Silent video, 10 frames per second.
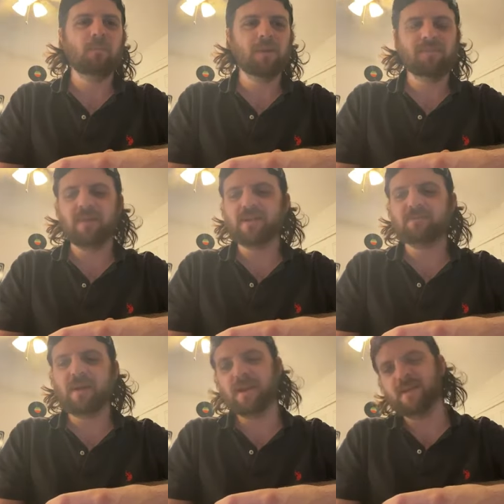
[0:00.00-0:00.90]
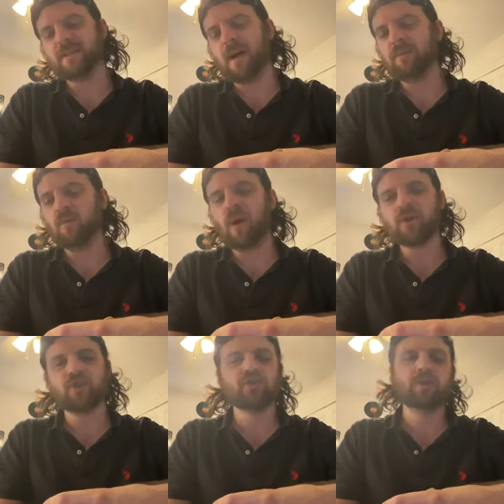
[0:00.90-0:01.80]
But if they spend any time to
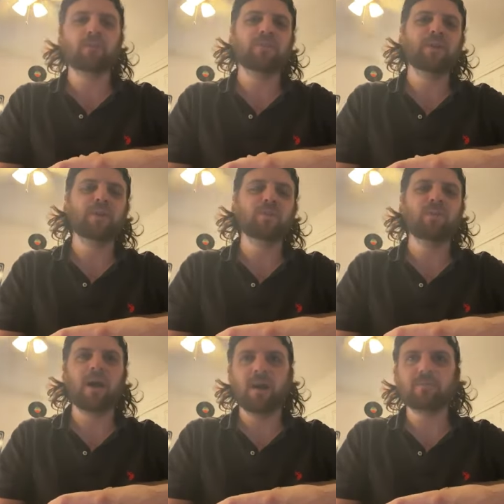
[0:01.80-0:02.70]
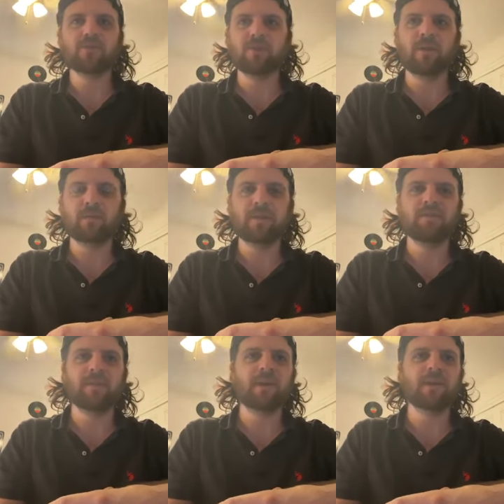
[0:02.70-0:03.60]
watch a stream or video, I'm sure they'd be a
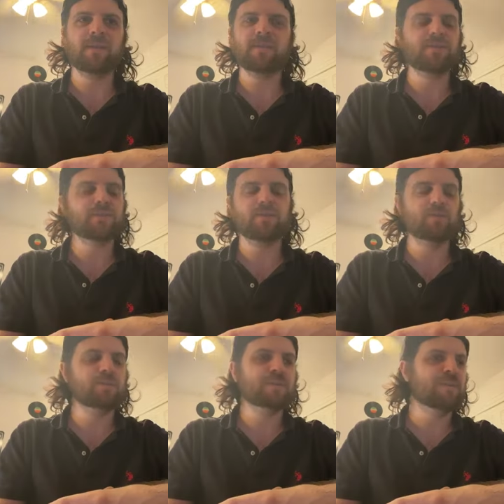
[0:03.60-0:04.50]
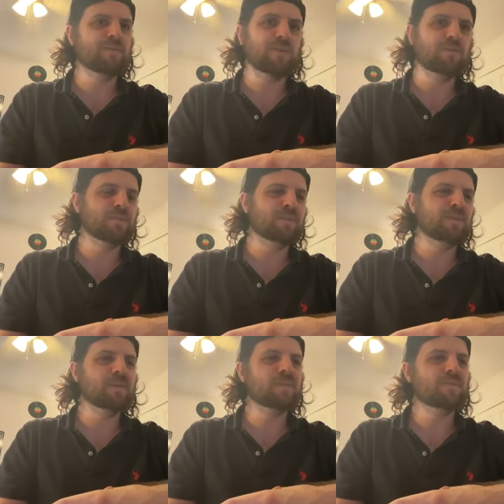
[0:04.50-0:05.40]
fan. It's the stupidest thing I've done with
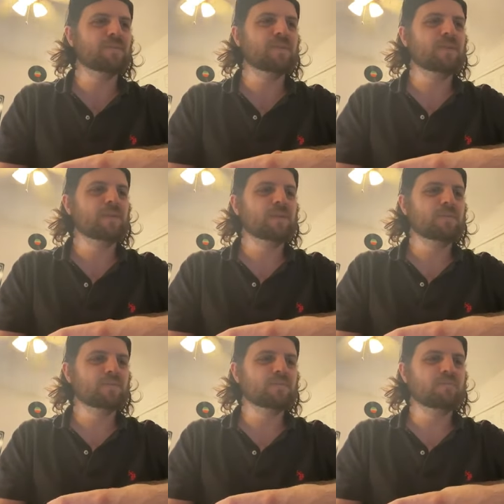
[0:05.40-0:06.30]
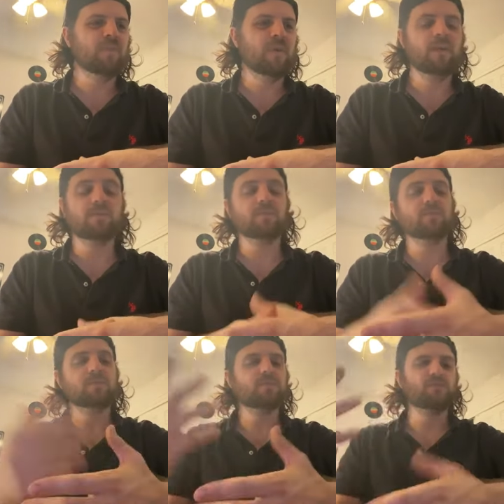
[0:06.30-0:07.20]
my life. And there's so
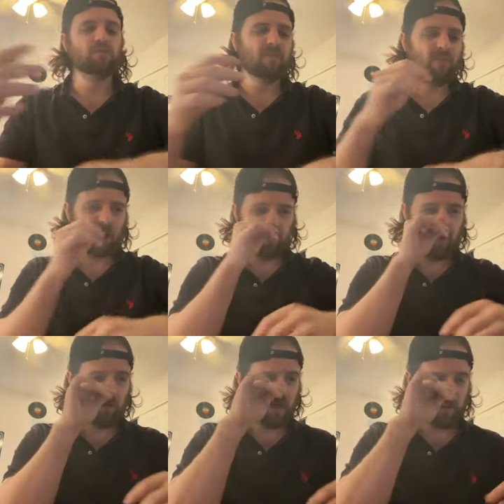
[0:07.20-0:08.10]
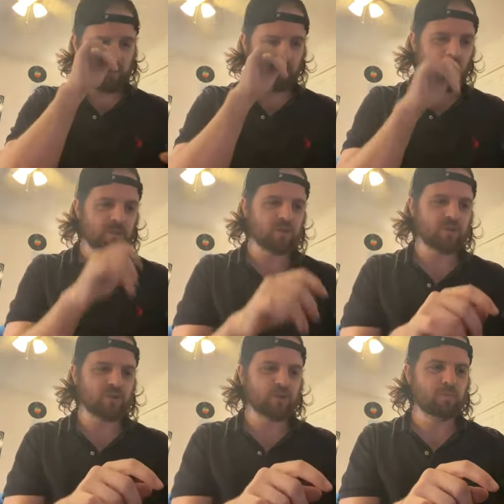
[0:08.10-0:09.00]
many stupid fucking people. I guess the problem is
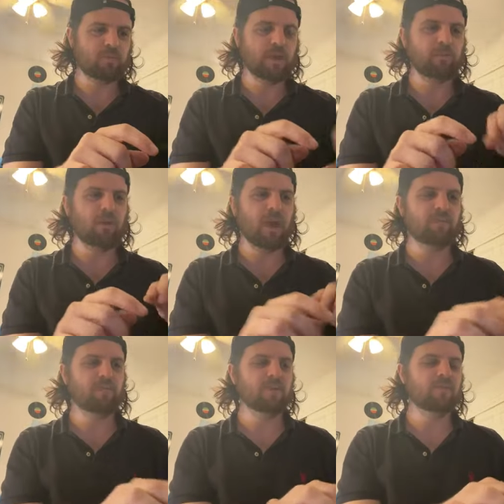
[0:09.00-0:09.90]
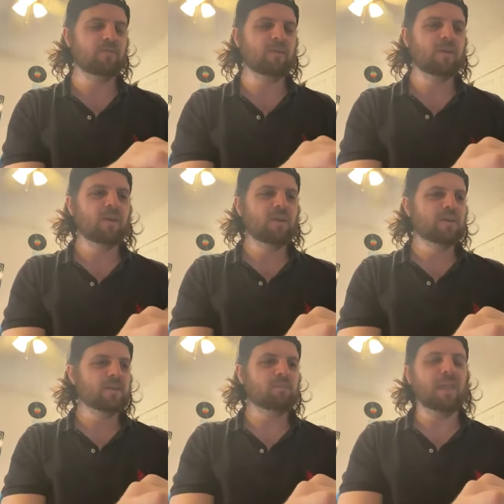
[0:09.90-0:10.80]
when stupid people have a bit of
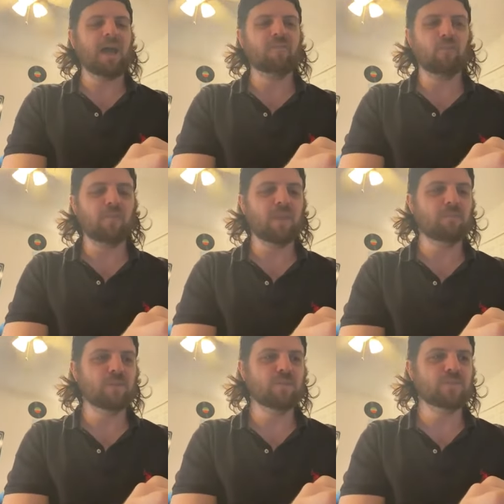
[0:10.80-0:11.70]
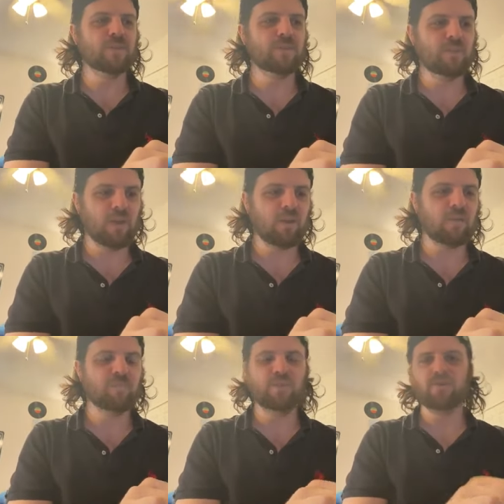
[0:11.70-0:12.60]
a, a platform and they abuse it, like
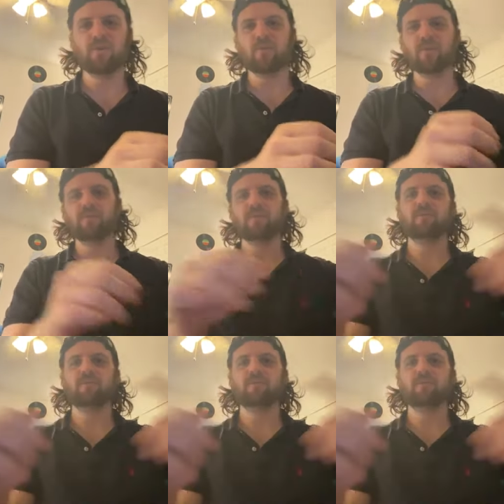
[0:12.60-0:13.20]
I've been dealing with.